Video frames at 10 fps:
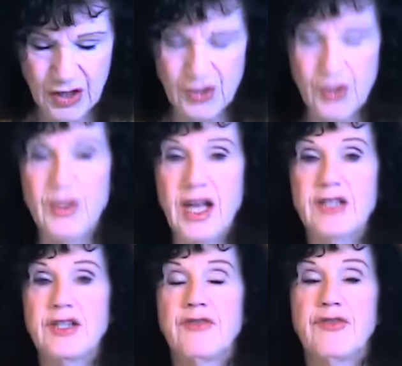So
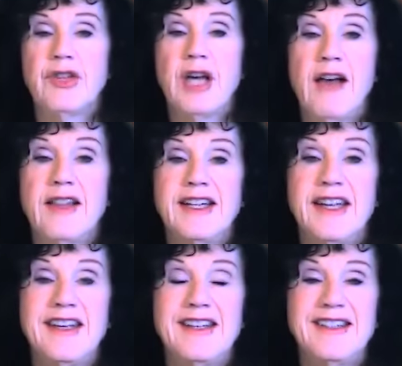that's it for the
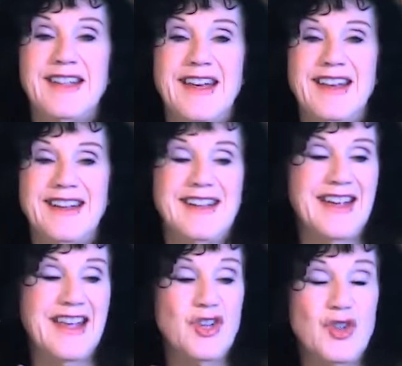holidays, and
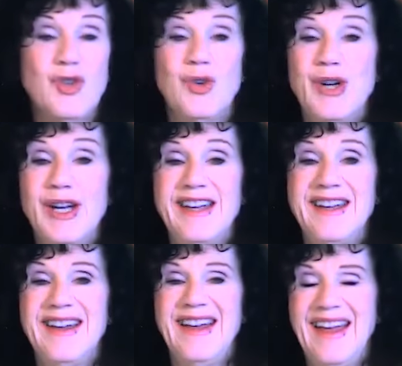enjoy,